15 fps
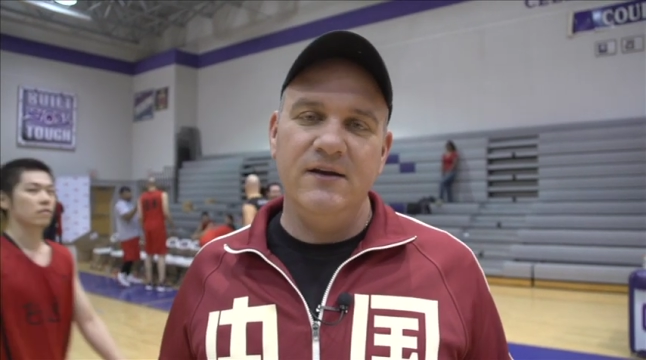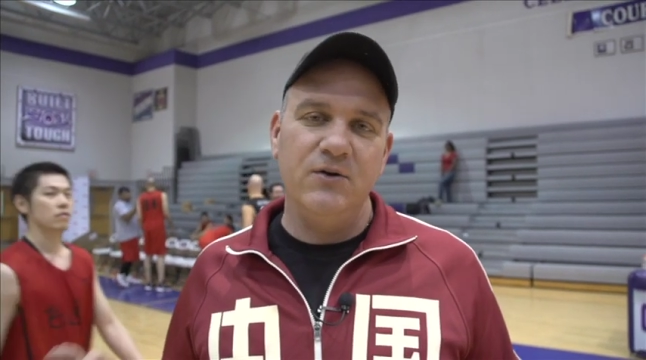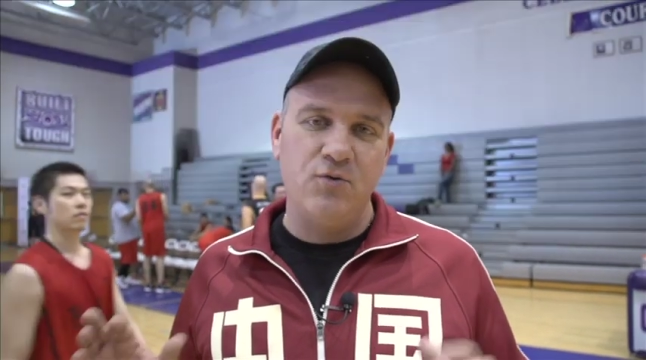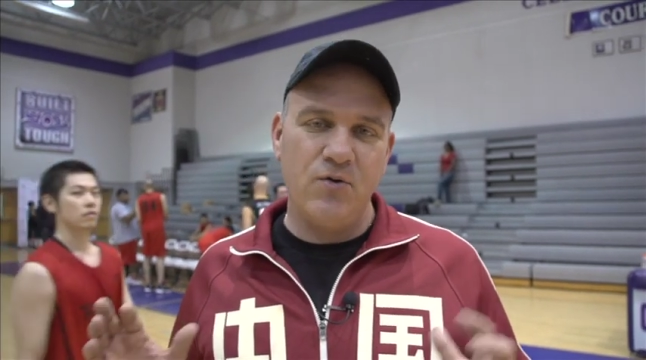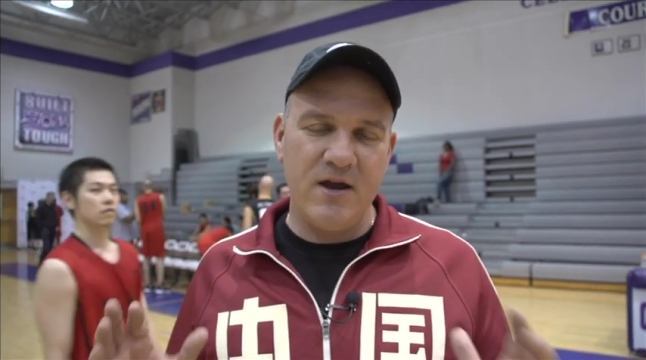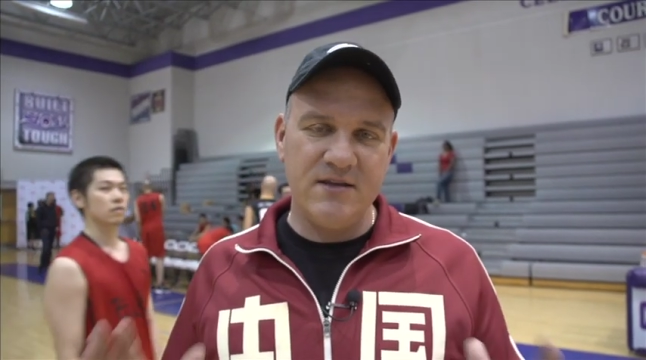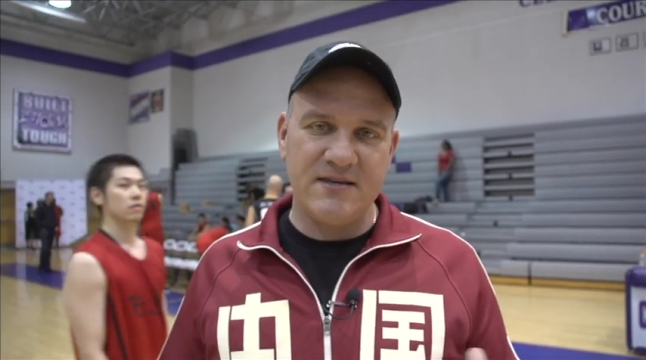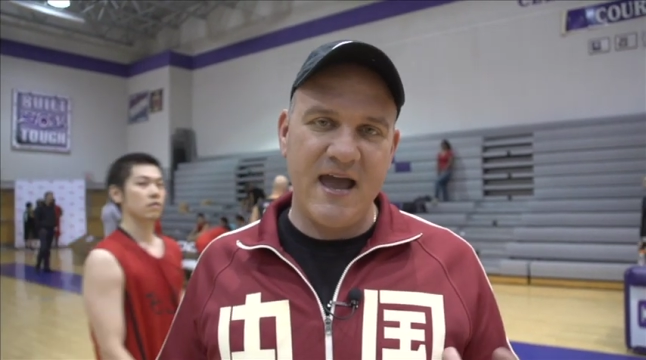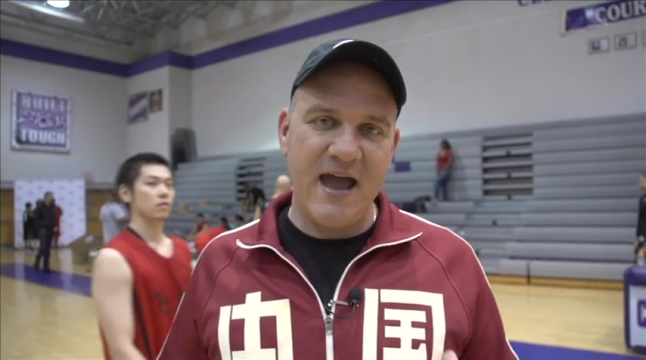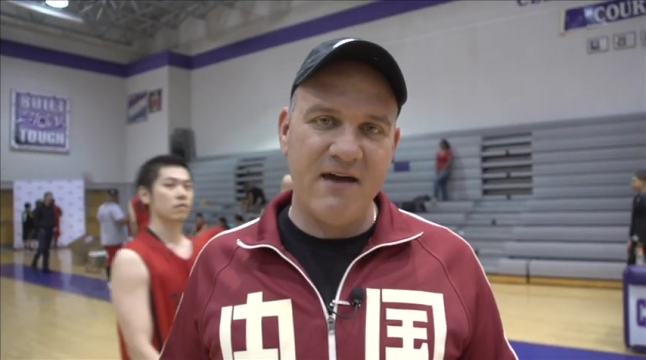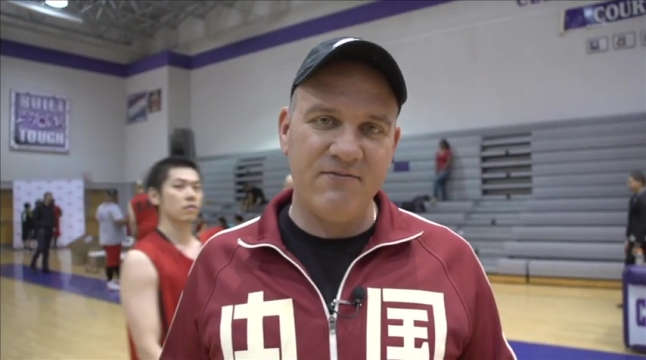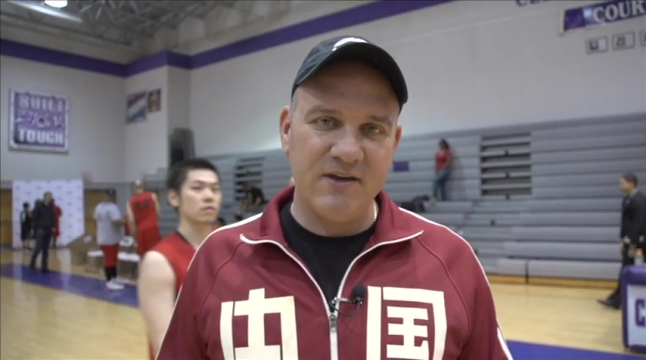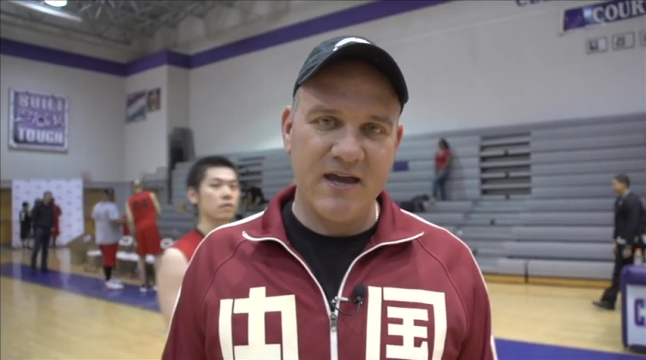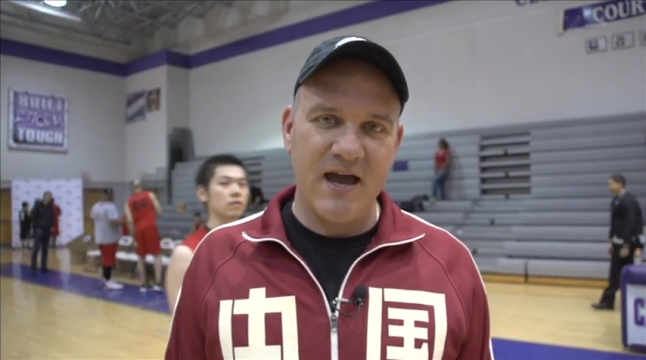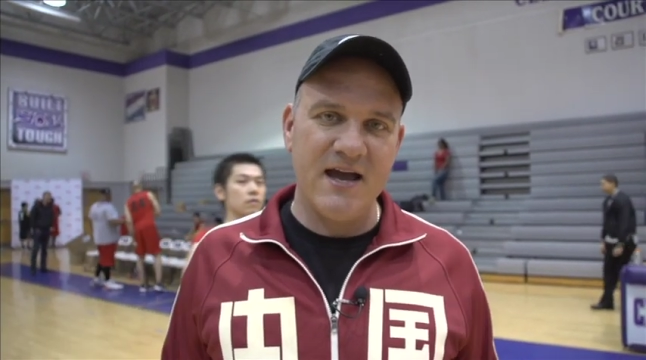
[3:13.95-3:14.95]
Great to
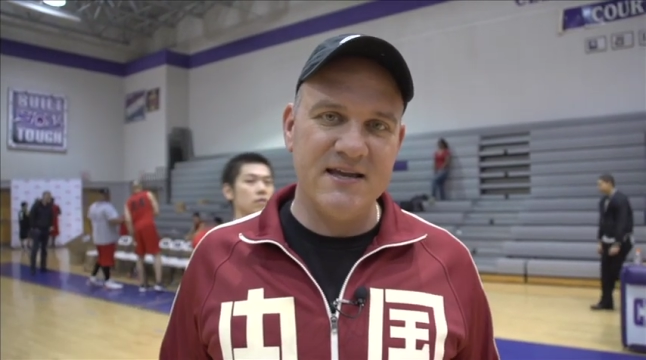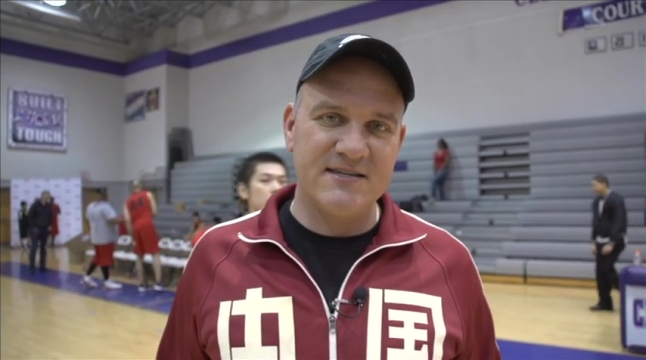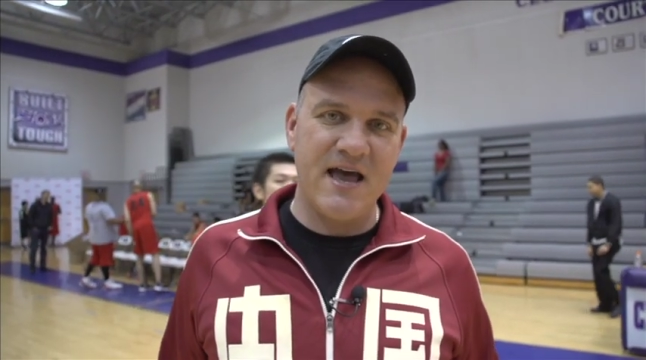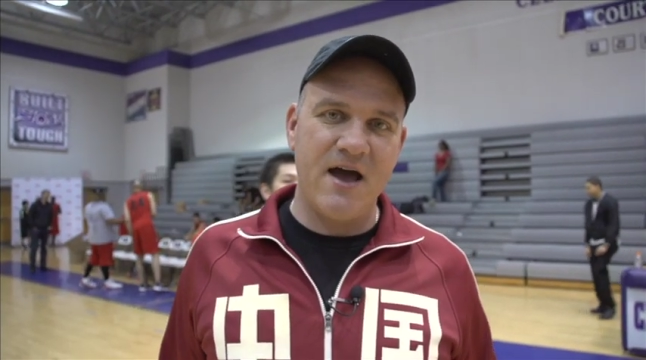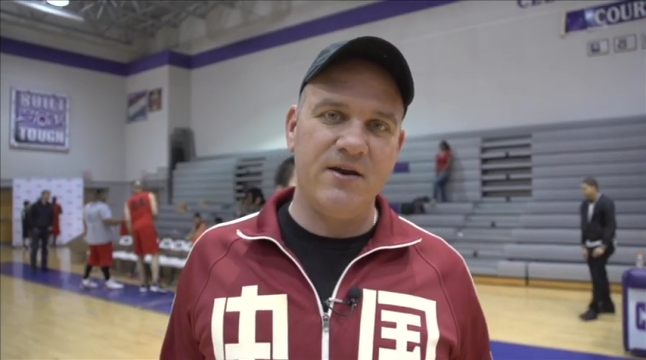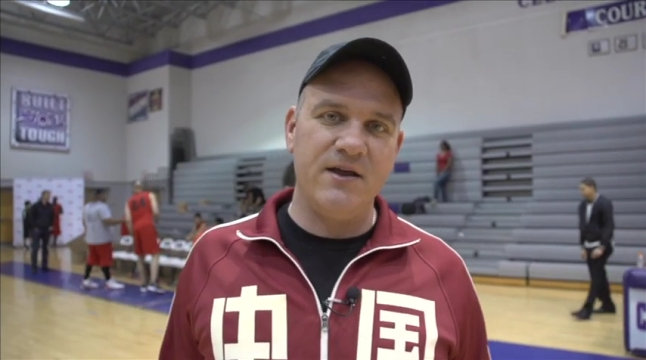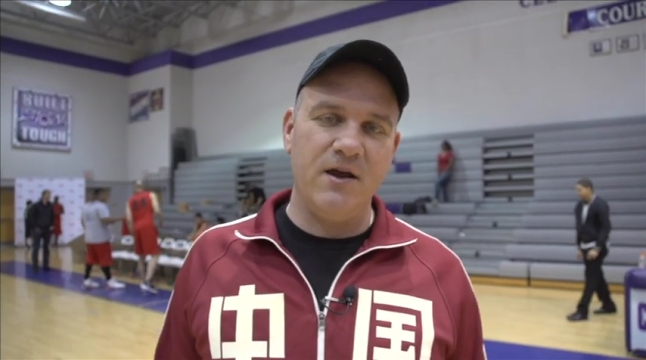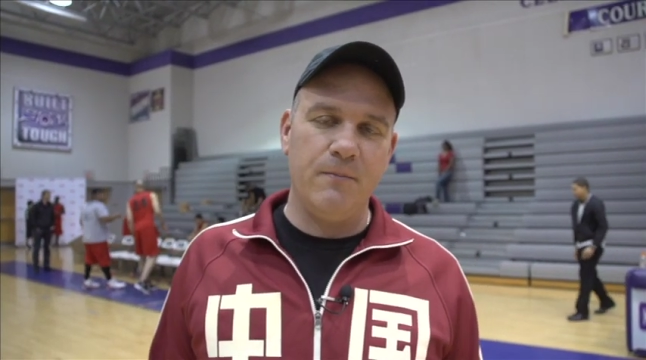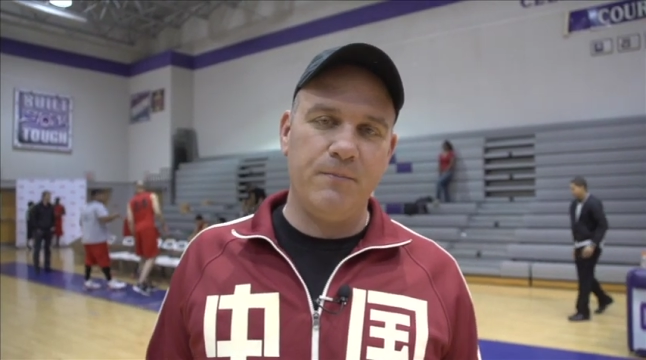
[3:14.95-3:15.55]
have the guys out here